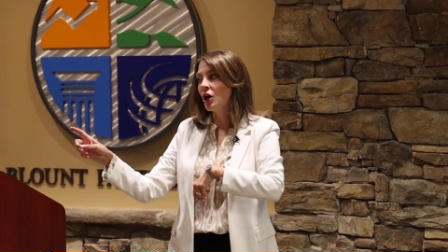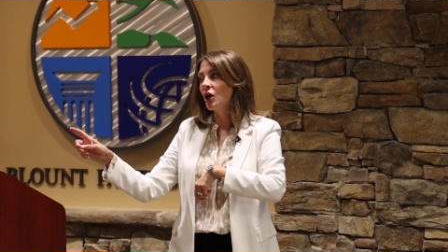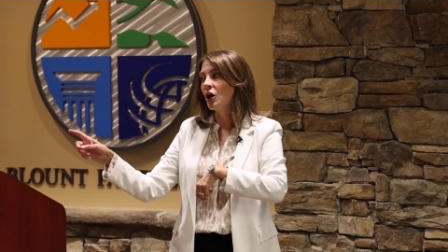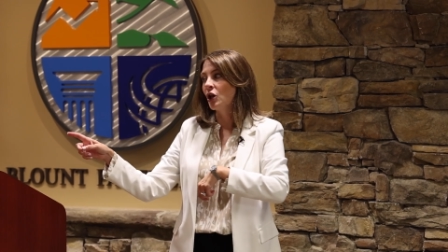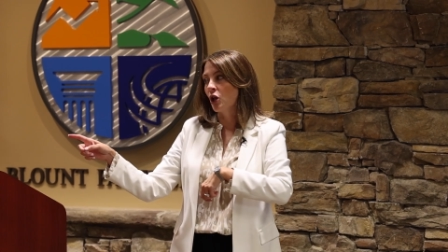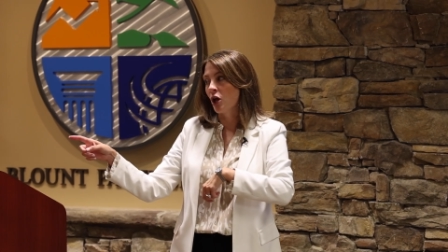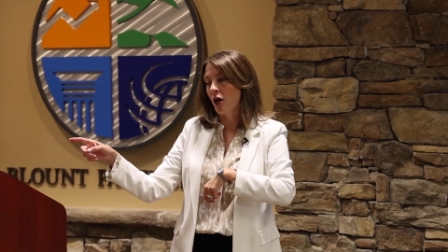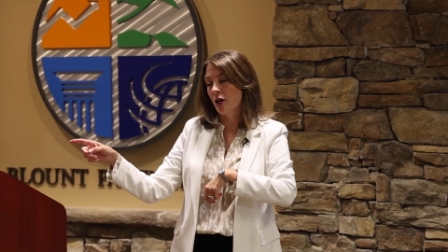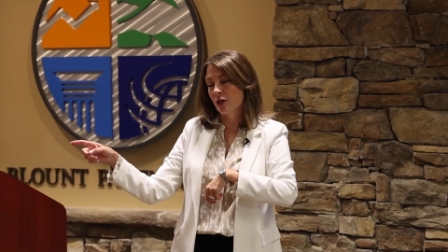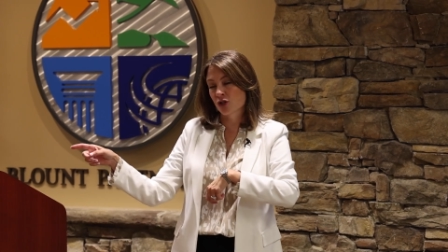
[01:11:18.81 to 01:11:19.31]
a
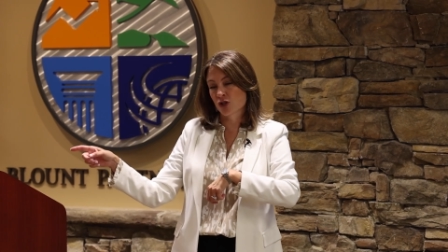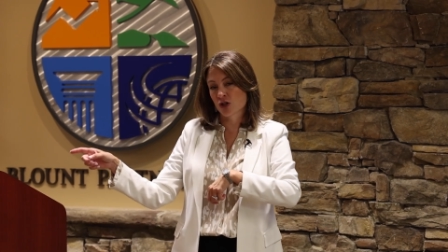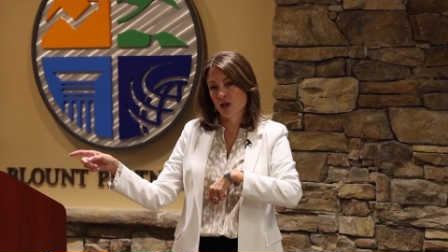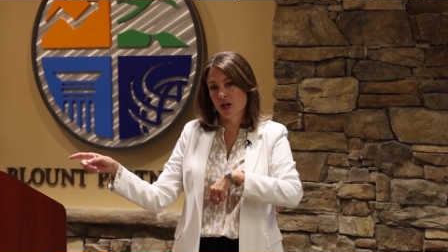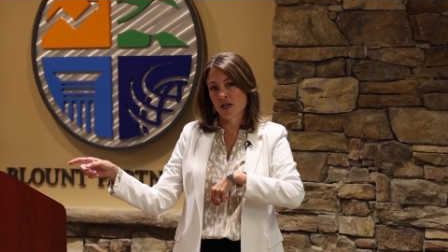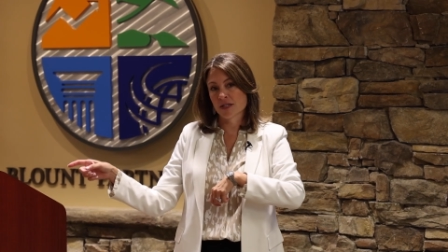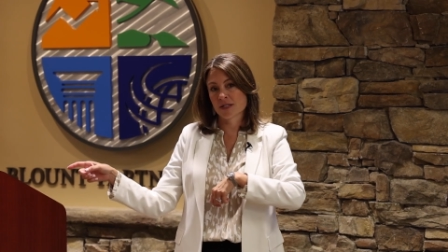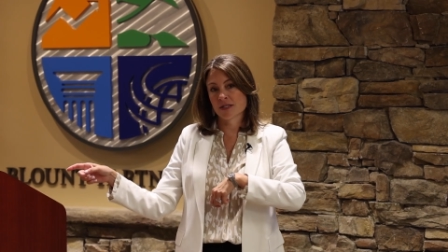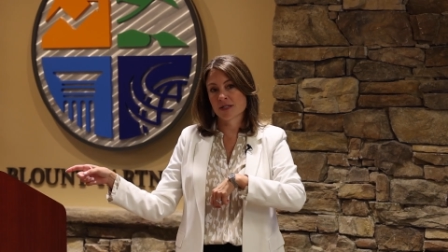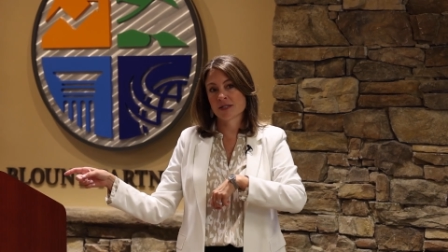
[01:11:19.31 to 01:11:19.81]
lot of
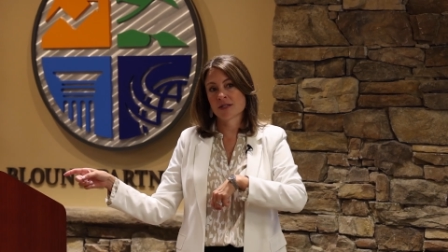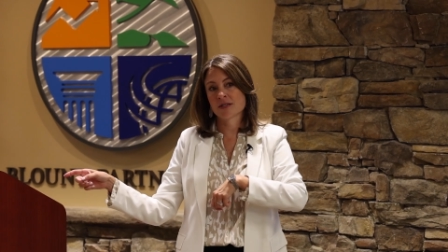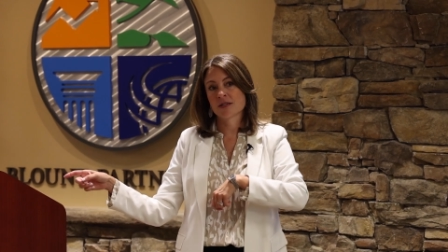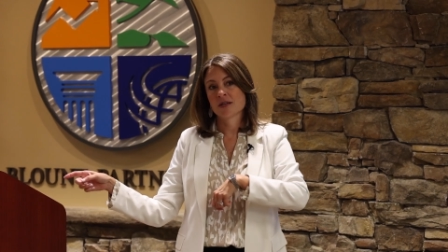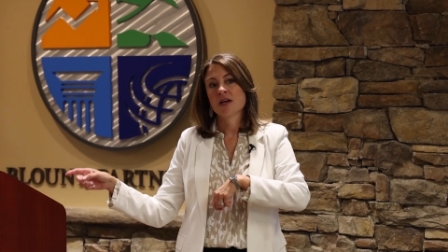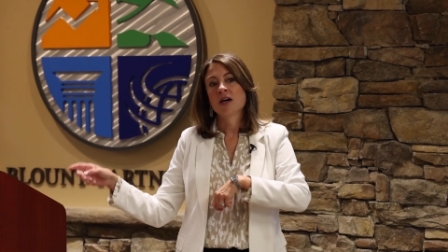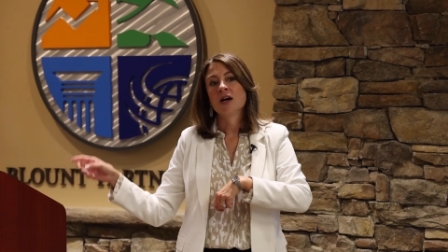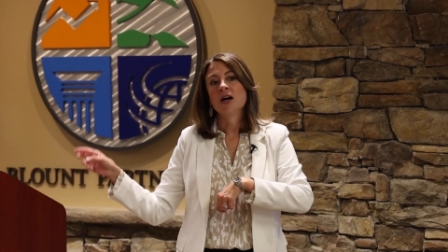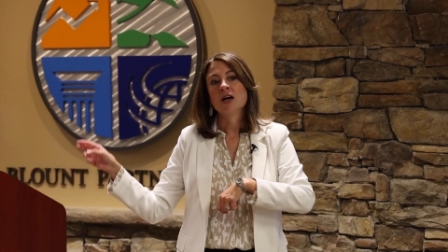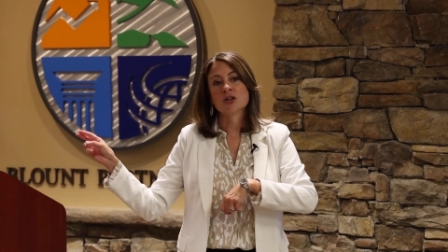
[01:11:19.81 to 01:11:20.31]
trust,
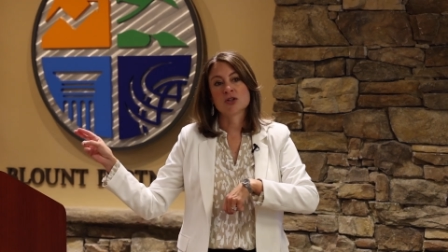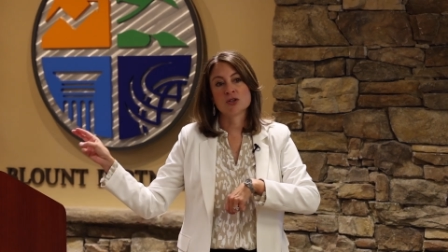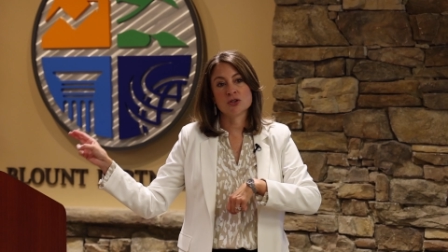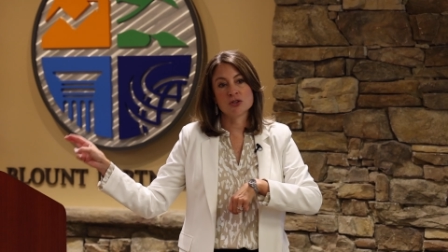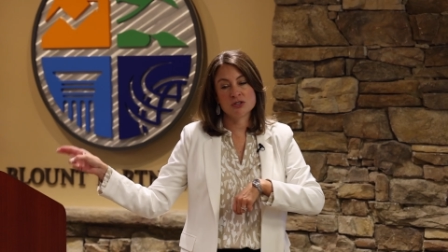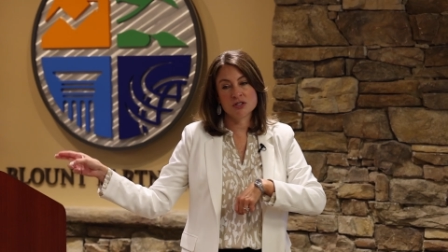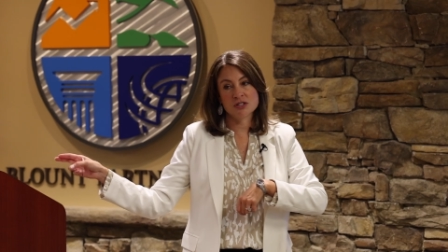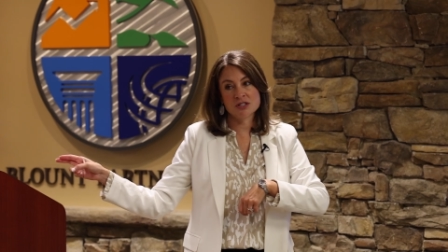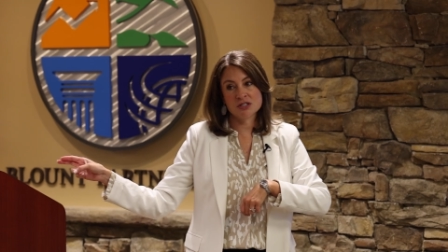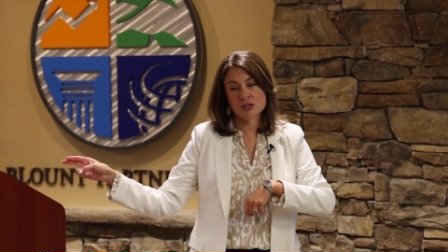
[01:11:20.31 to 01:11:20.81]
a
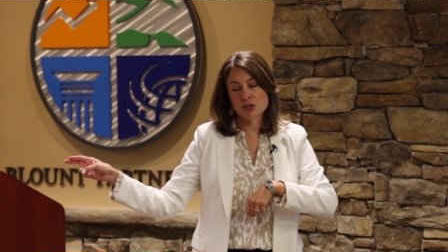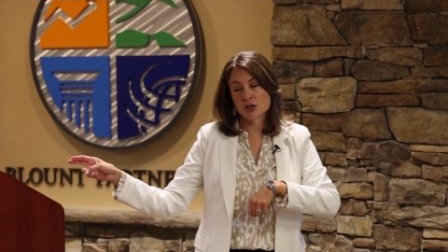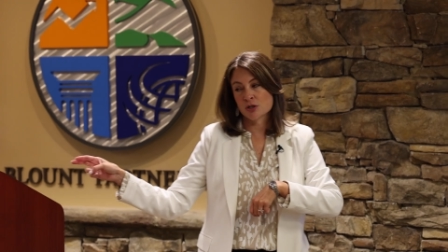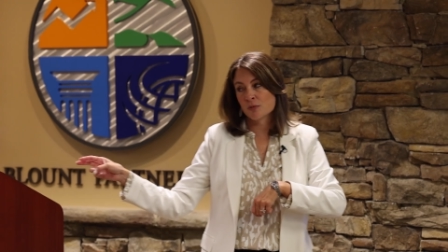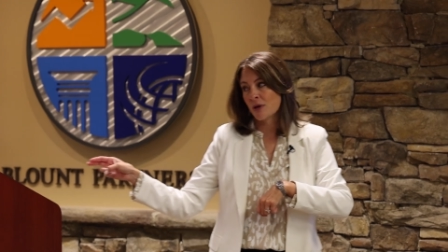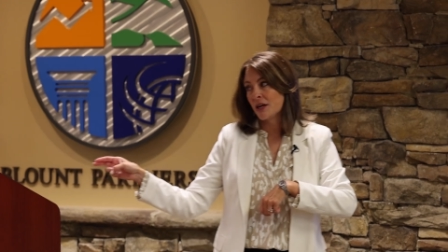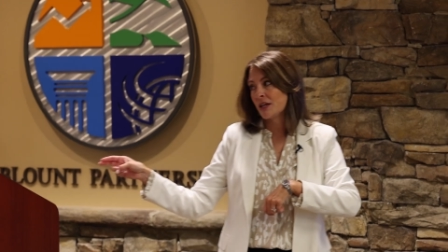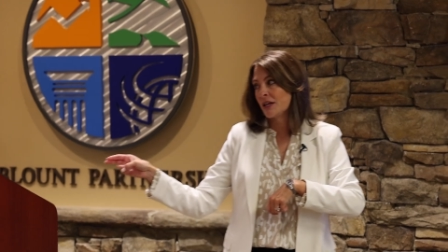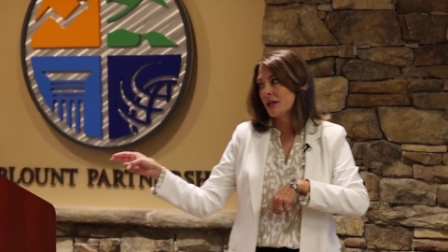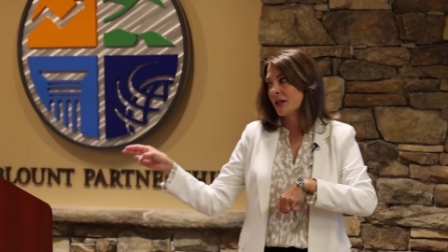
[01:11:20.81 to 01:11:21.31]
good decision
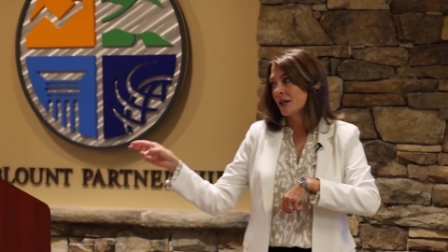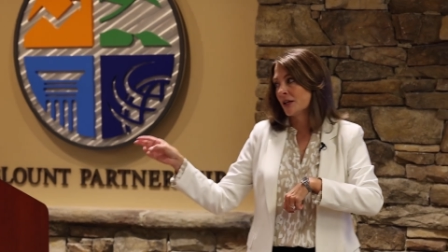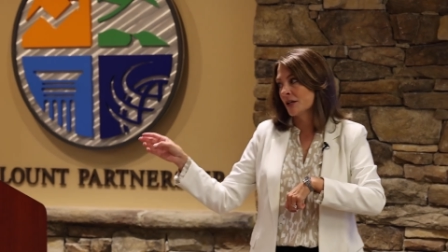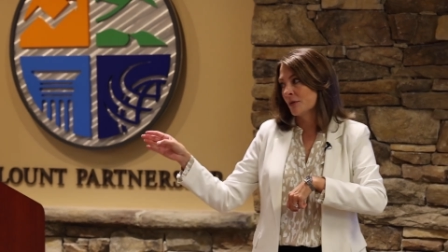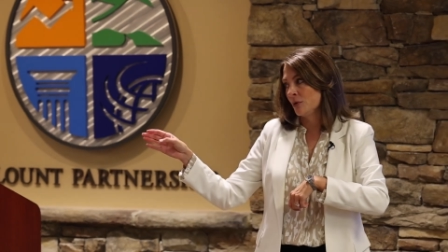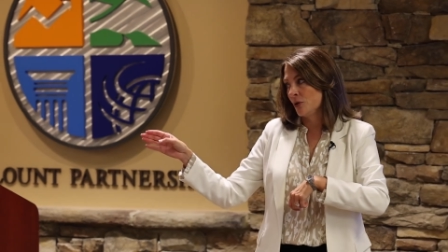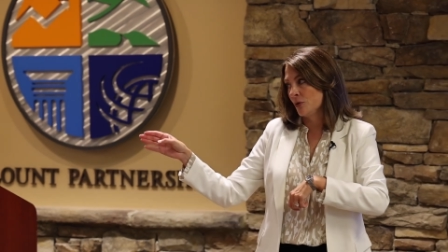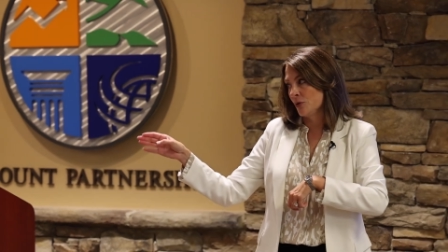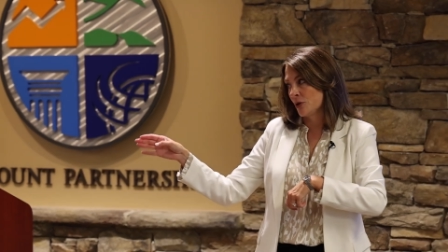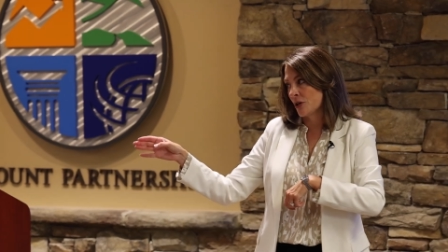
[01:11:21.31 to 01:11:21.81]
making and
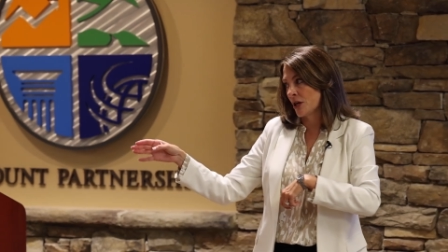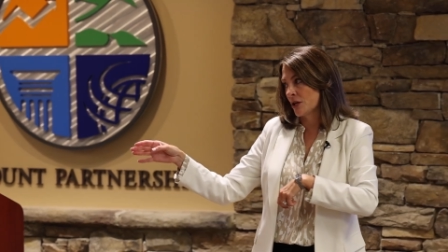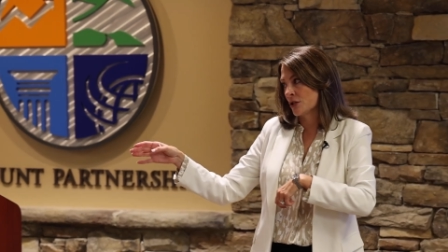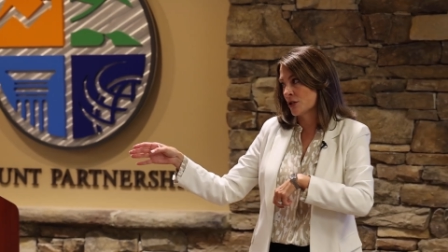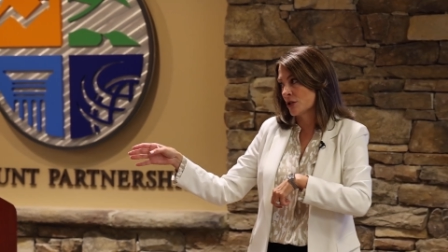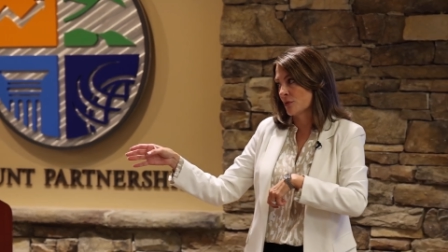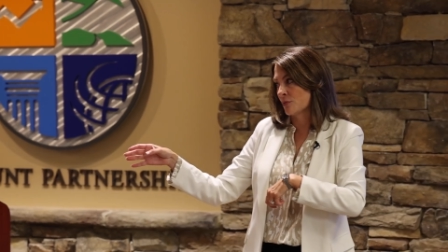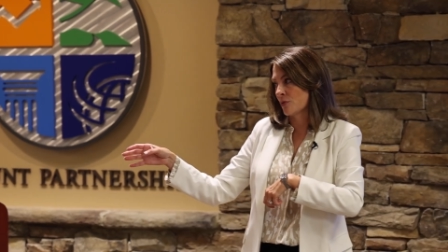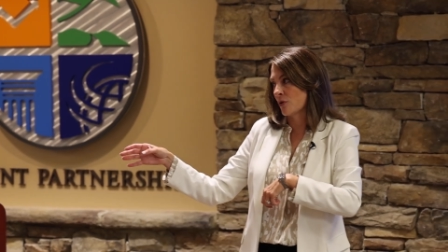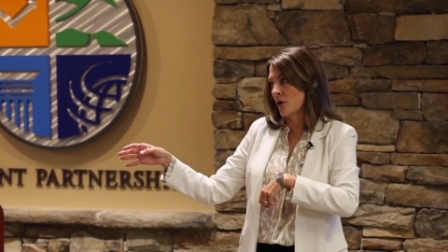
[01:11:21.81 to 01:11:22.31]

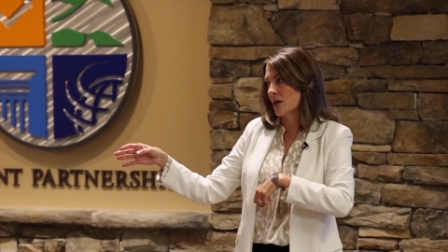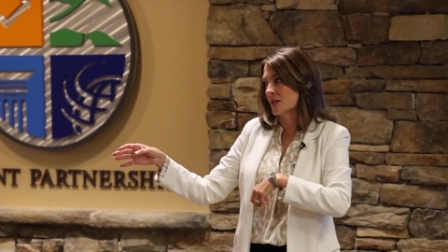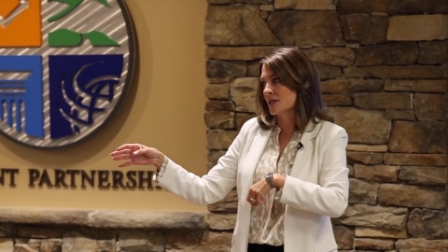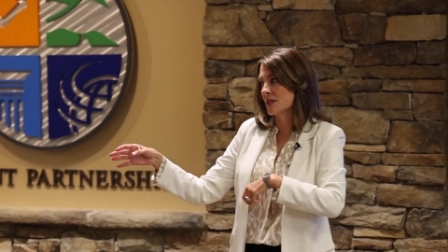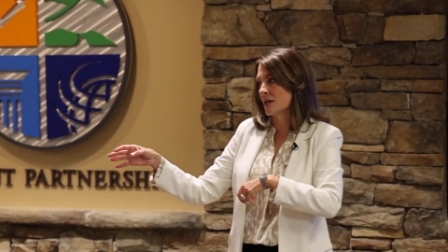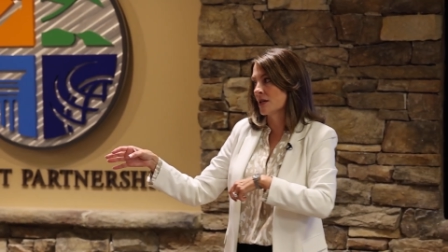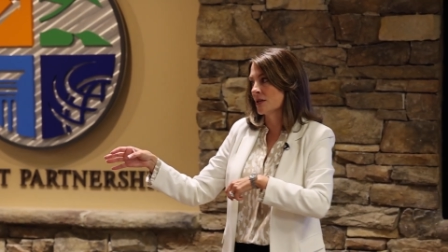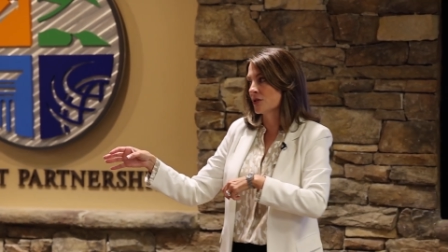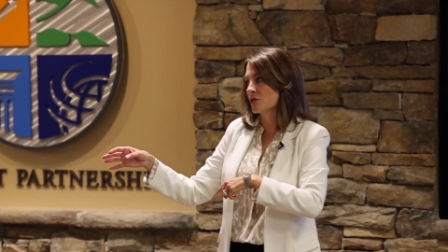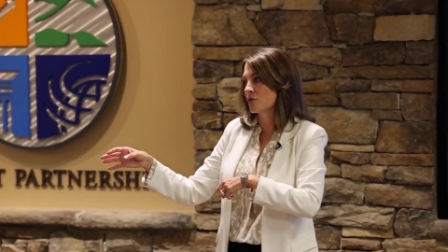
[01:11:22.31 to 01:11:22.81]
communication
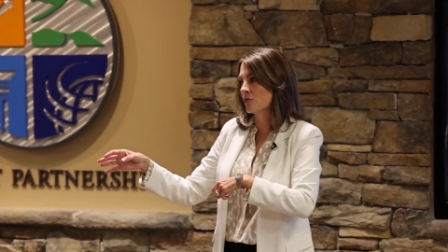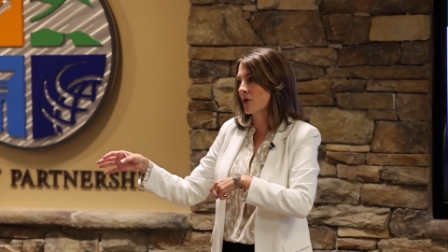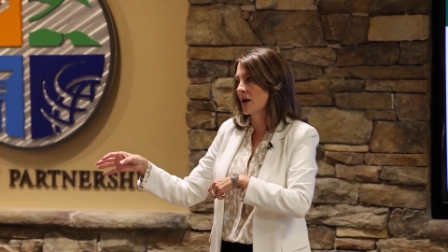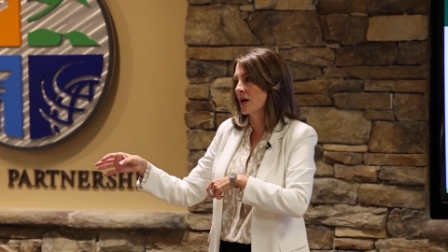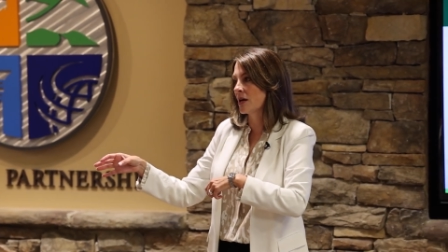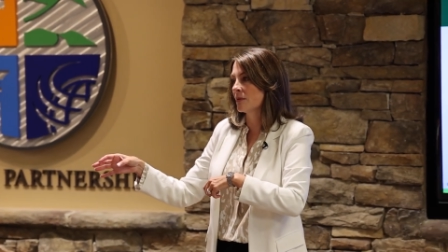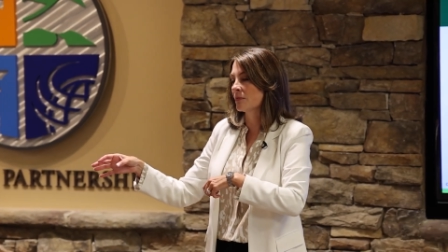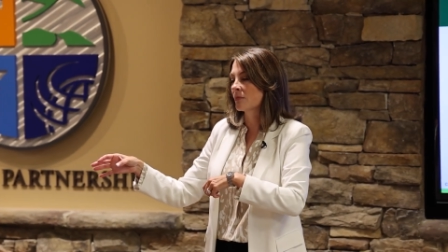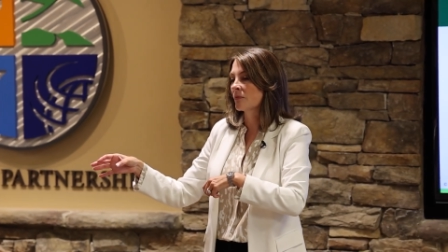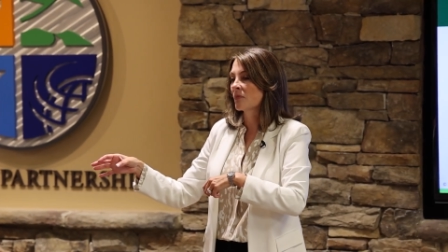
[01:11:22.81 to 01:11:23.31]
process,
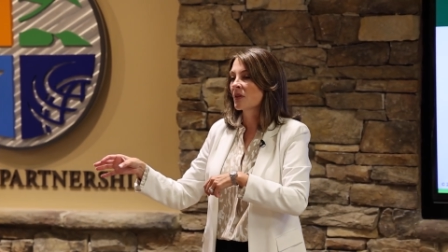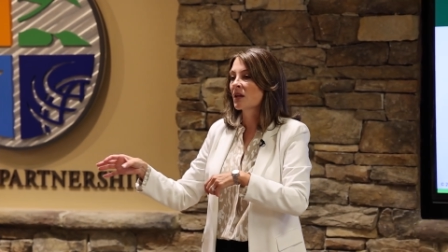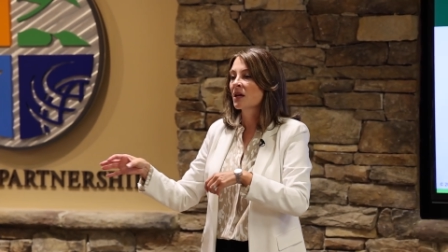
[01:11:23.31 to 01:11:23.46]
right?